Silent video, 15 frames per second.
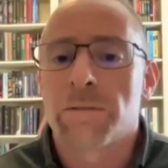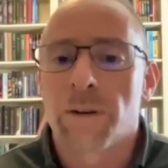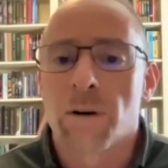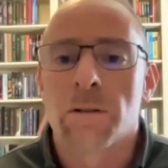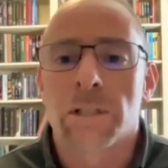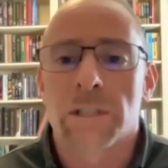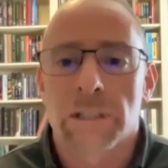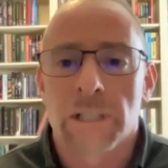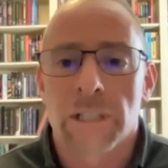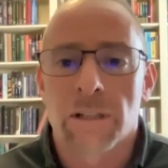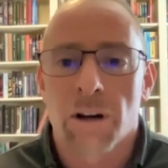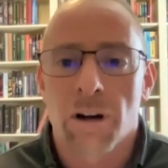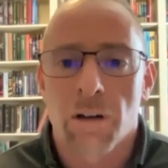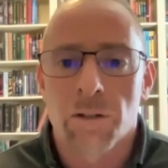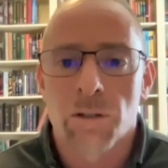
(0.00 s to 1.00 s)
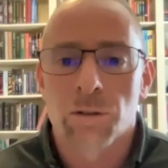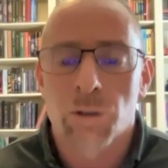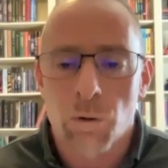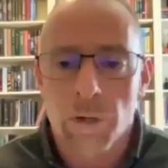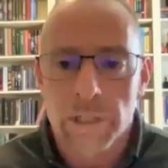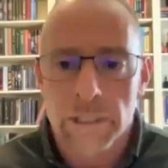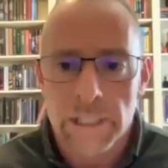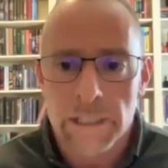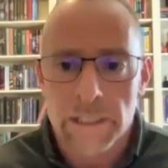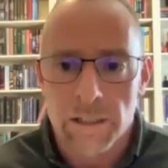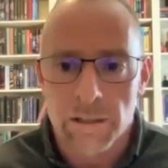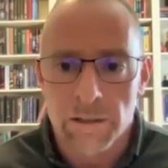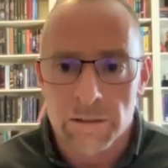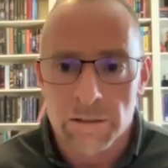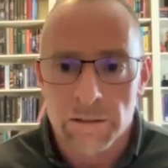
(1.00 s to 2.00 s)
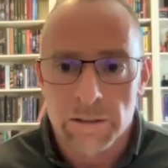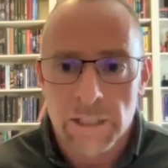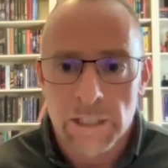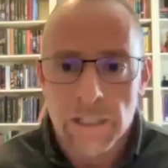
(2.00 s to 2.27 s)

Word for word: focusing on those gory details.